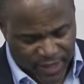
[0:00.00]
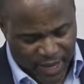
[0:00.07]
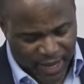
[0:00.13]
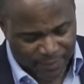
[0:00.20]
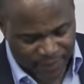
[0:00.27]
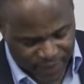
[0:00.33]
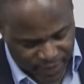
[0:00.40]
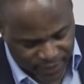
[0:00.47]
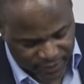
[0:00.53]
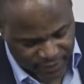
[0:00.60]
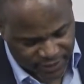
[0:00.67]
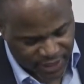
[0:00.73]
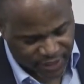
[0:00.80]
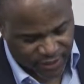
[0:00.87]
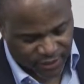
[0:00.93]
I began to
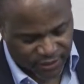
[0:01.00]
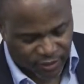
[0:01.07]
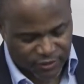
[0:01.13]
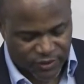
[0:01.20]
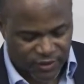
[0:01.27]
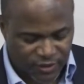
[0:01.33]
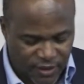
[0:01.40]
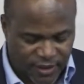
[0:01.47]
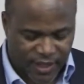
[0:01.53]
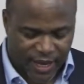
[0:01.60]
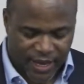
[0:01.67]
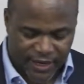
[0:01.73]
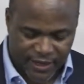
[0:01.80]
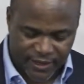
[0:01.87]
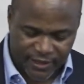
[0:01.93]
take a closer look
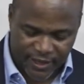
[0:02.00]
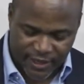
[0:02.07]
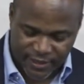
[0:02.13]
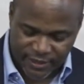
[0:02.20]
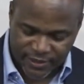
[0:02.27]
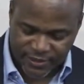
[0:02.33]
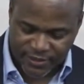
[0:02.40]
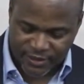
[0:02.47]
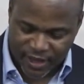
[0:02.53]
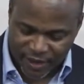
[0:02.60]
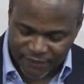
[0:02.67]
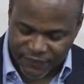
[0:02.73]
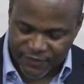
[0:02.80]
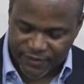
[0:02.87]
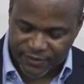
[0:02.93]
at it and
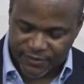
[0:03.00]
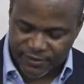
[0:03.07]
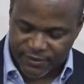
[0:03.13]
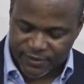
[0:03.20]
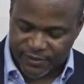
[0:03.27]
discovered